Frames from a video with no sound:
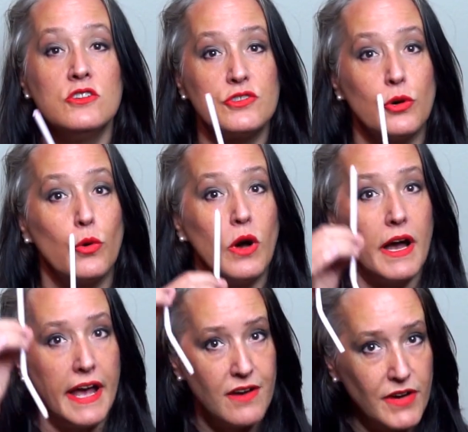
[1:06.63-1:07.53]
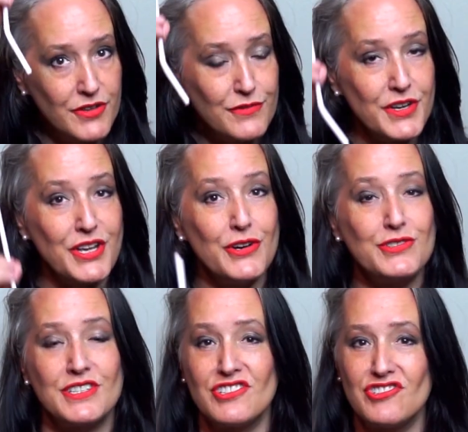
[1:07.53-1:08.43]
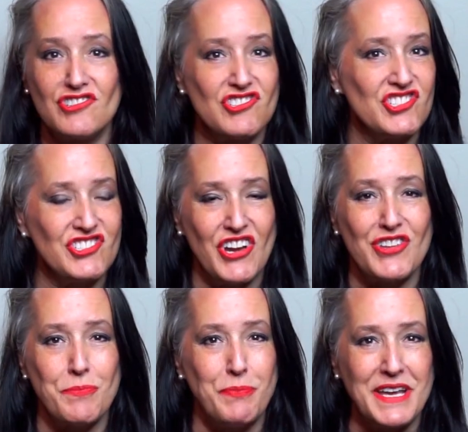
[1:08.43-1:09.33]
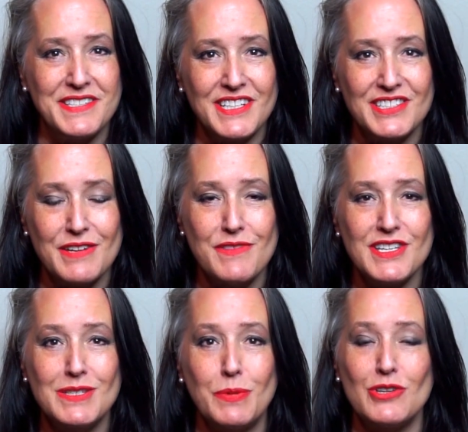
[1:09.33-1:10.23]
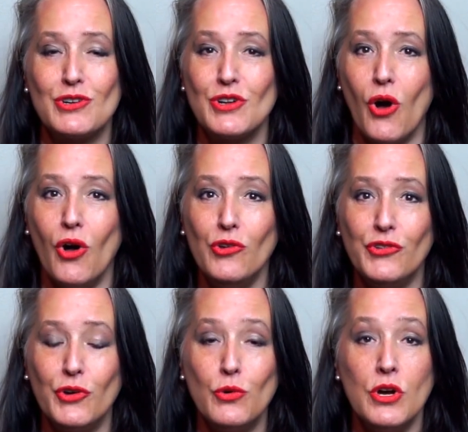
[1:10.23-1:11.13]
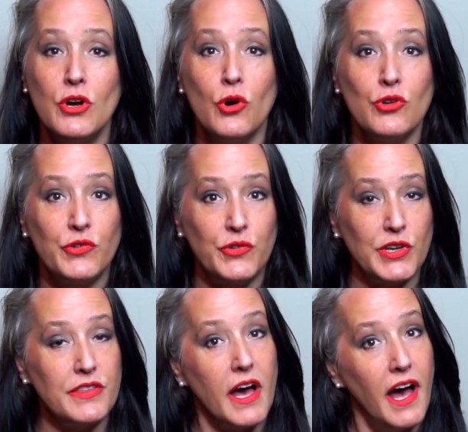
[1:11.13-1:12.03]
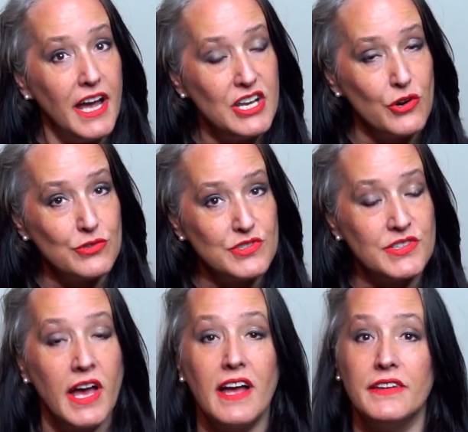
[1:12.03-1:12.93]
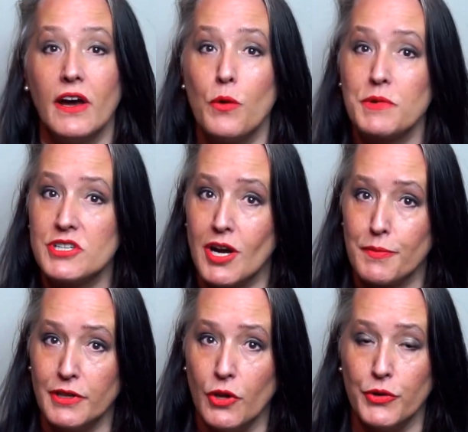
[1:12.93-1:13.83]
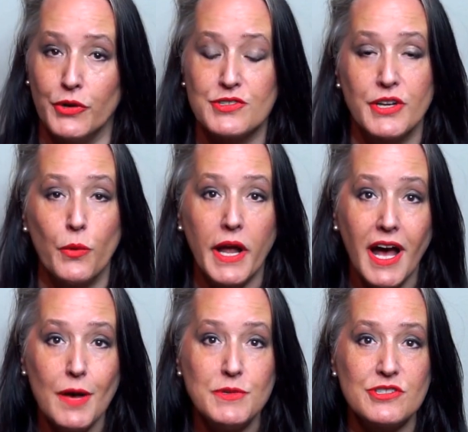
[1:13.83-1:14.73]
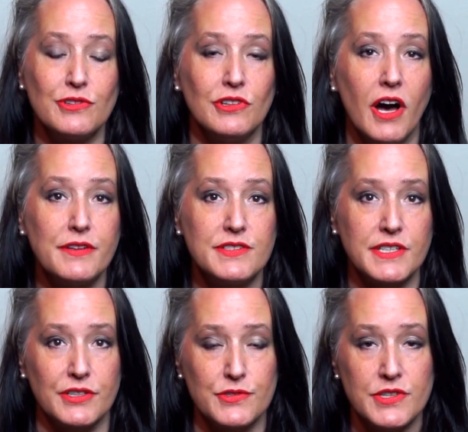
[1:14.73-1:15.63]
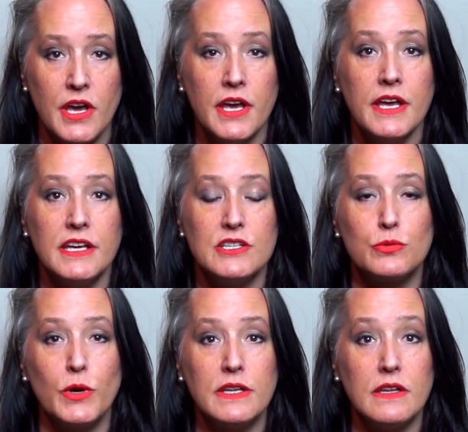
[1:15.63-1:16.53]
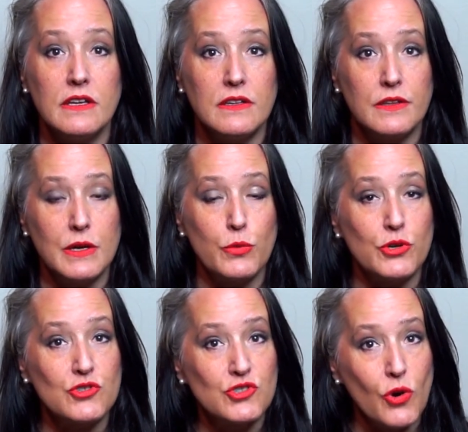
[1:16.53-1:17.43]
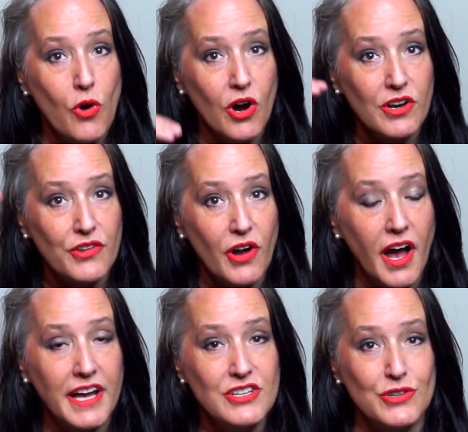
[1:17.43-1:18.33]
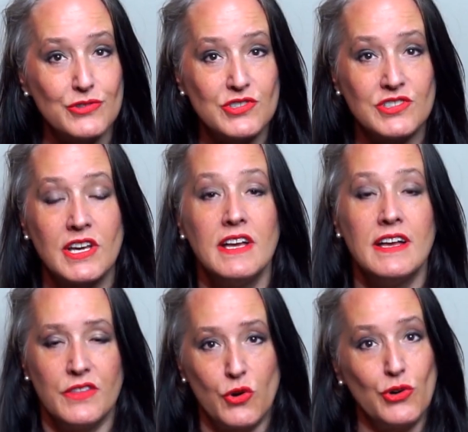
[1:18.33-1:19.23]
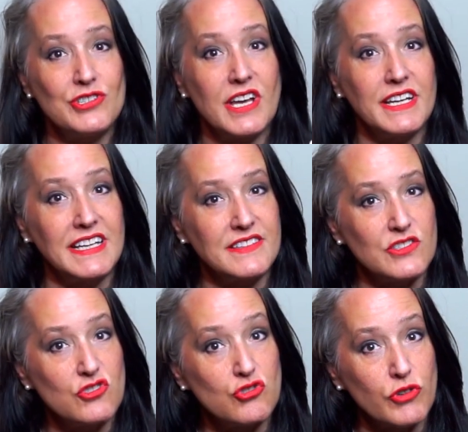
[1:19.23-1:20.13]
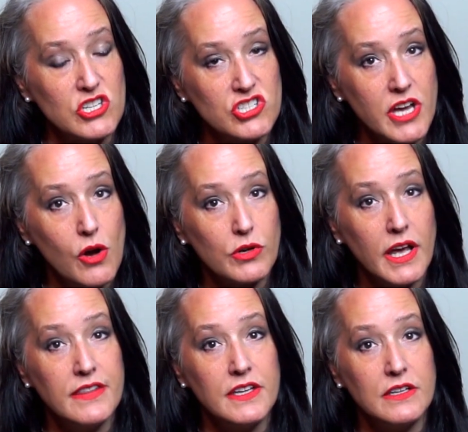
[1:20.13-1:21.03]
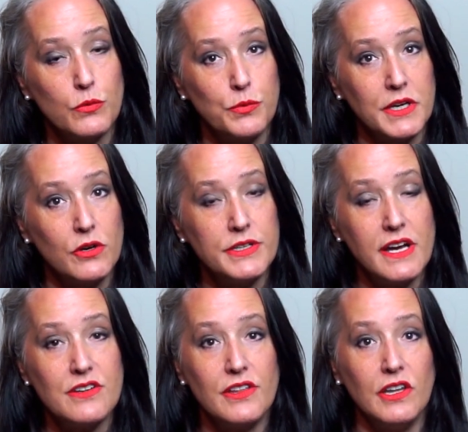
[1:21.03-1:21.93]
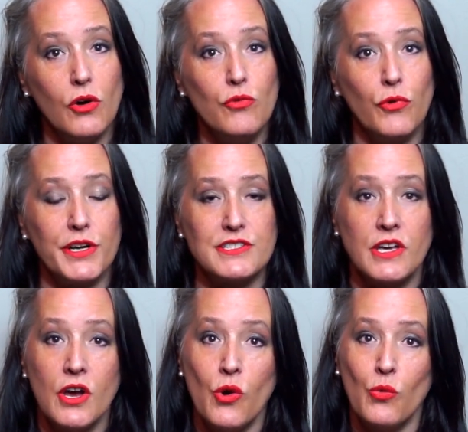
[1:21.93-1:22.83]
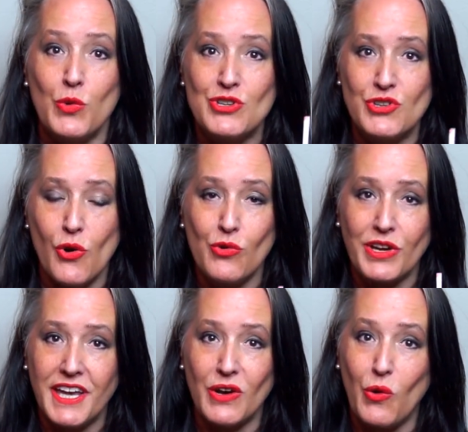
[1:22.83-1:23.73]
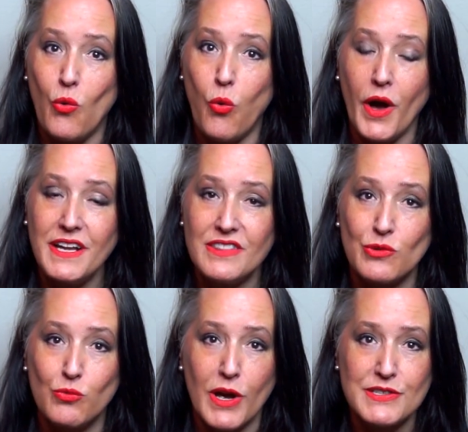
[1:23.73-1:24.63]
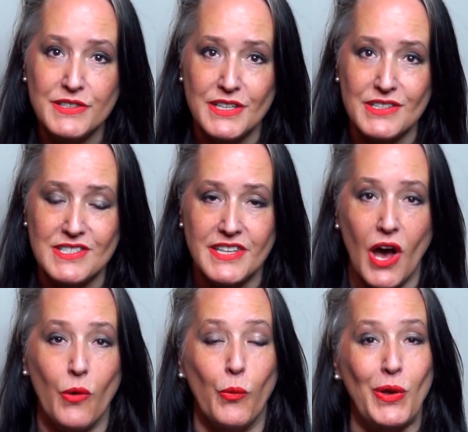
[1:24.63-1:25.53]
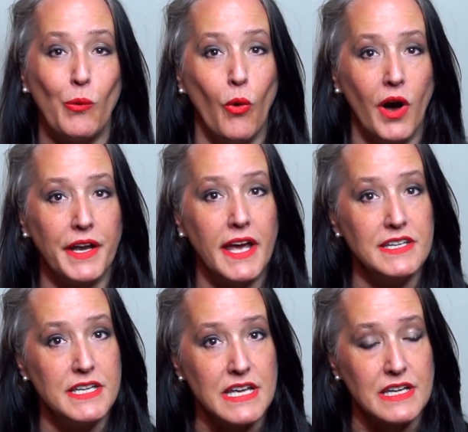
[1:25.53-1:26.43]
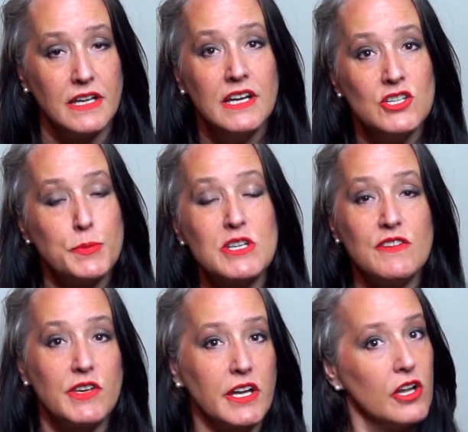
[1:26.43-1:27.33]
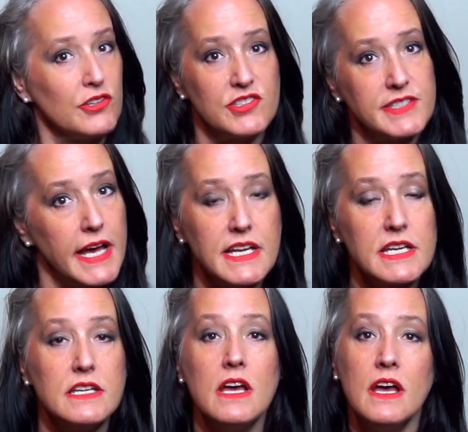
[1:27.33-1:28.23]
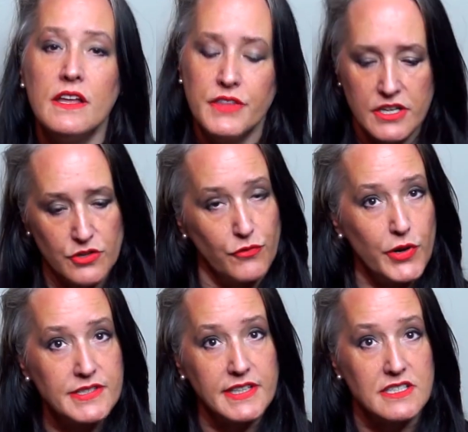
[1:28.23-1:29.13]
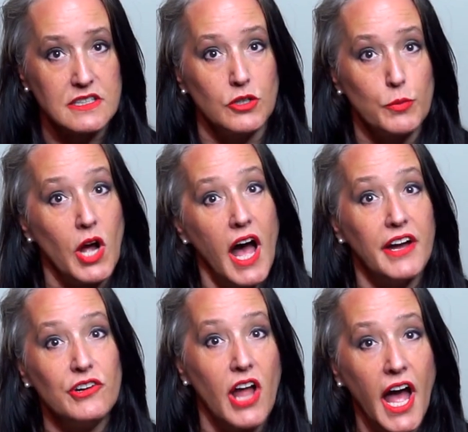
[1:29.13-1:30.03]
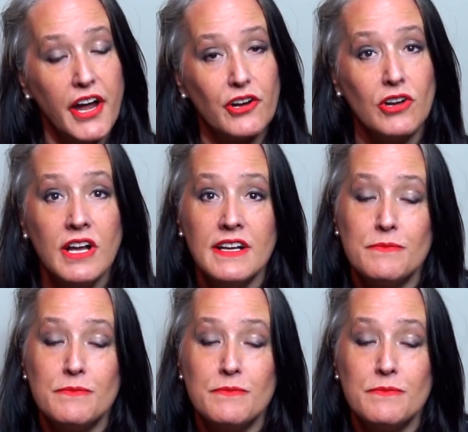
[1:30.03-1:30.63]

So I have other videos that share the basics of this, but you can also see the high notes, and now I'm going to talk about the low notes. Now what happens to a lot of singers is when they work so hard on their high notes, the chords kind of get this stretched out, and then when we go down to the low voice, we don't get quite the resonance that we want and need. Especially if you get all excited, then your voice gets a little bit higher and higher.